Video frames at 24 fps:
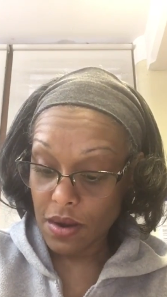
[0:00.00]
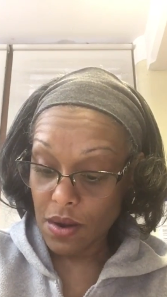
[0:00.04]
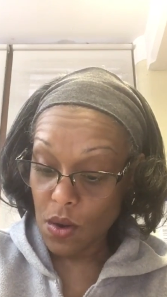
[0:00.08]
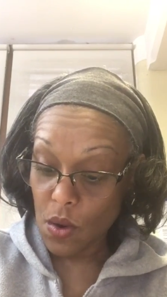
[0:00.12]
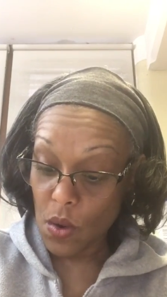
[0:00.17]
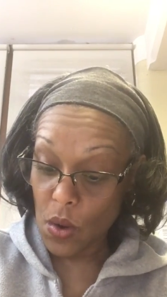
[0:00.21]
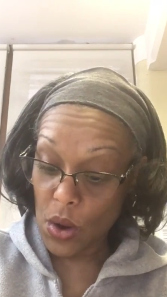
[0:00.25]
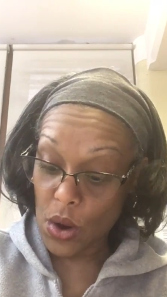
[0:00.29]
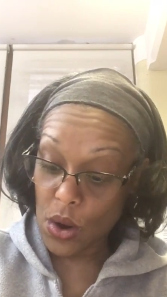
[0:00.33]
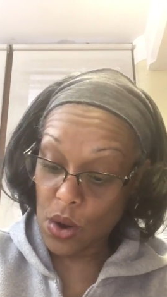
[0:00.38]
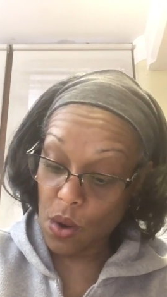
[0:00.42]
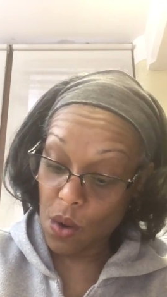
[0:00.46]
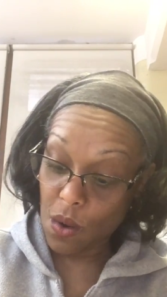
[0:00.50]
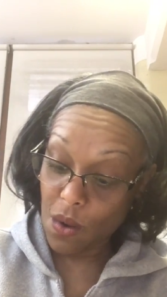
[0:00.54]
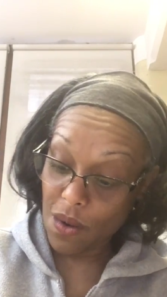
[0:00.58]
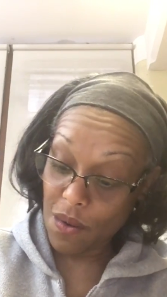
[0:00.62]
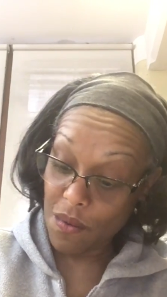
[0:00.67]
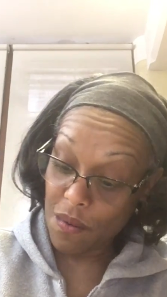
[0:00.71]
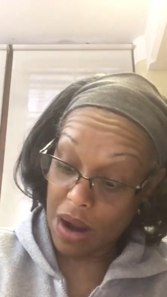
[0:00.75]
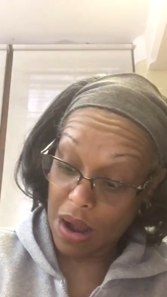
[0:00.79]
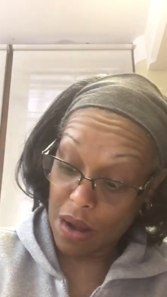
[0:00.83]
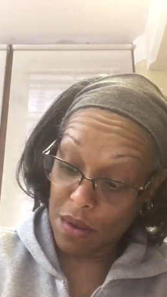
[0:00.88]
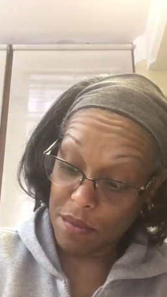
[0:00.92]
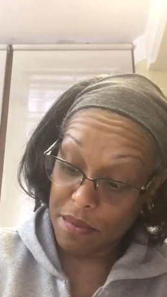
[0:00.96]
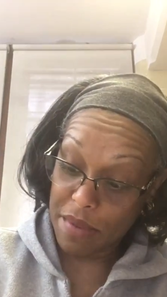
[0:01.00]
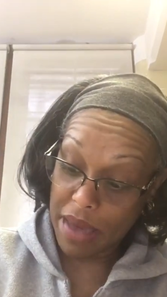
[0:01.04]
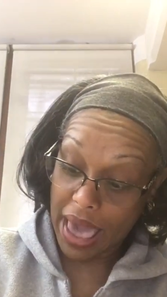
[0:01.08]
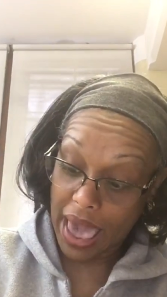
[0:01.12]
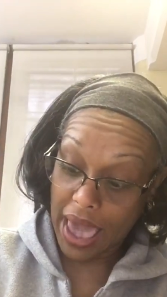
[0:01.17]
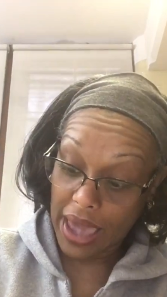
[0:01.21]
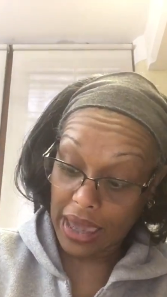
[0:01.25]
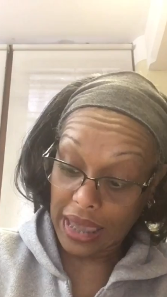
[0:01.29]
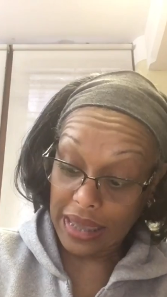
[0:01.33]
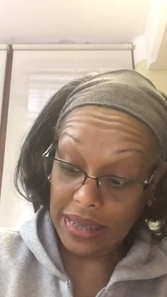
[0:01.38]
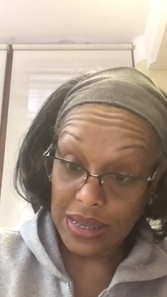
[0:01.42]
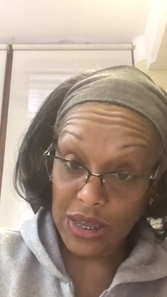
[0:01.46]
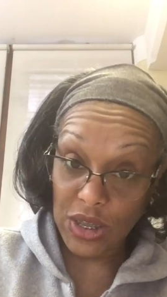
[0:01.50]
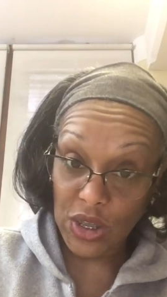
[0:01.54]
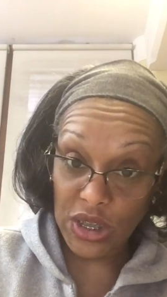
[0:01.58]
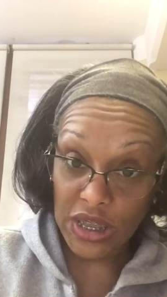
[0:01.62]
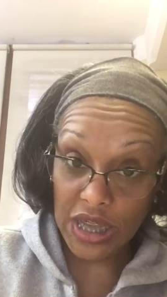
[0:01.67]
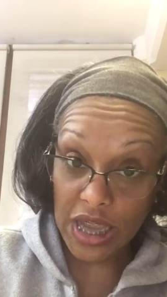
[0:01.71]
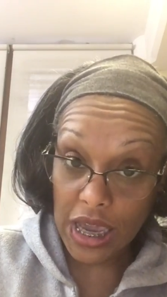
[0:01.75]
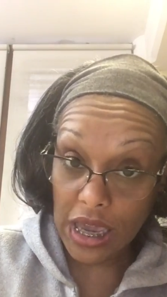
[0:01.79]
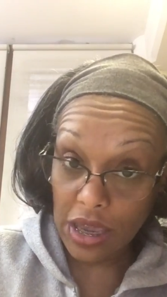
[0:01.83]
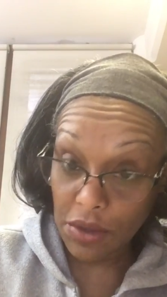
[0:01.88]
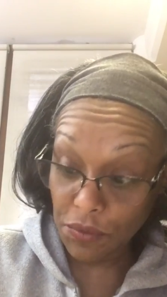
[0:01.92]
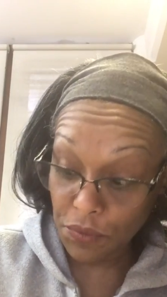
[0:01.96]
Or go around back and
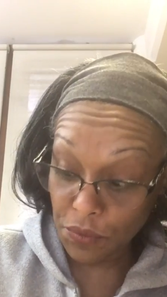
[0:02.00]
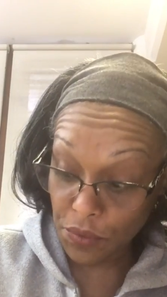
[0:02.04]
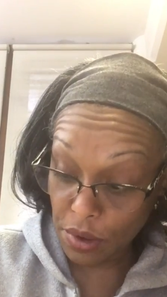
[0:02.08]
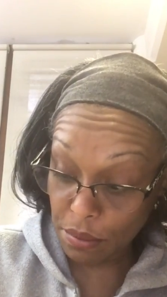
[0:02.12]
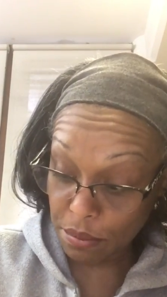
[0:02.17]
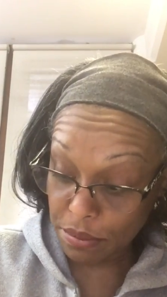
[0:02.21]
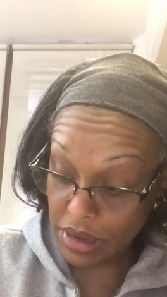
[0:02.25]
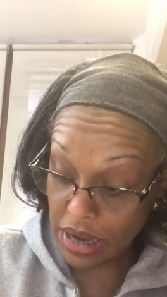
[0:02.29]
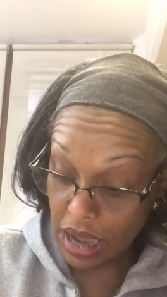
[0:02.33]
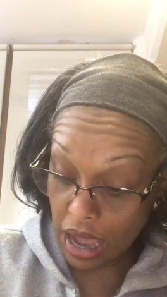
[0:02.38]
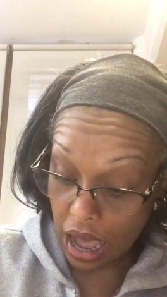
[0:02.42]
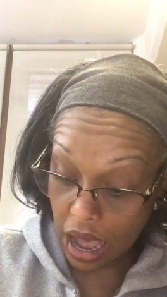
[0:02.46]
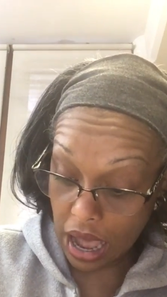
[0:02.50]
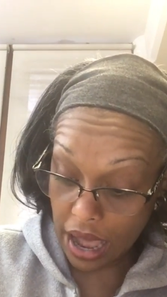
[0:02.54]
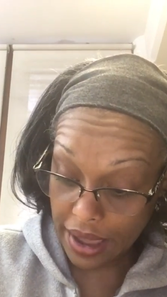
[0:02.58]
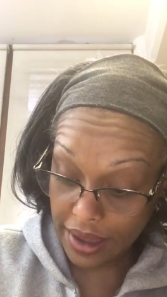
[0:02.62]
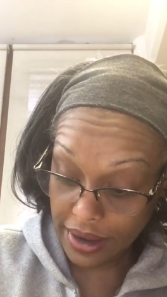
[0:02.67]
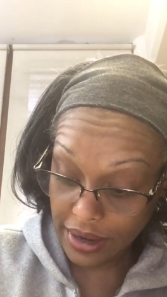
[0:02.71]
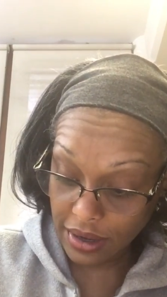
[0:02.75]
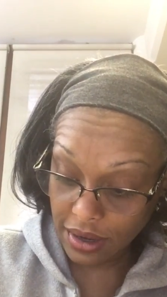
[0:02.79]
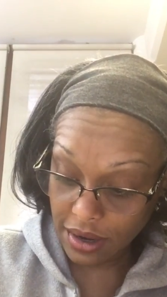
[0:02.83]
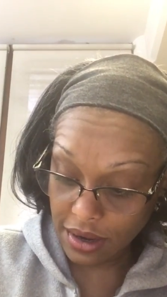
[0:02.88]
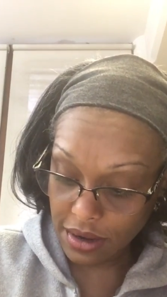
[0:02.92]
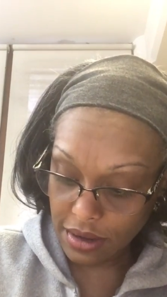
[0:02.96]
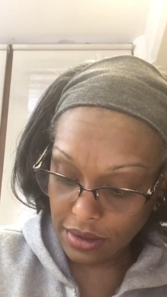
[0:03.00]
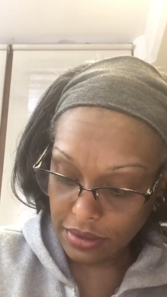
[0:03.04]
sneak in from behind?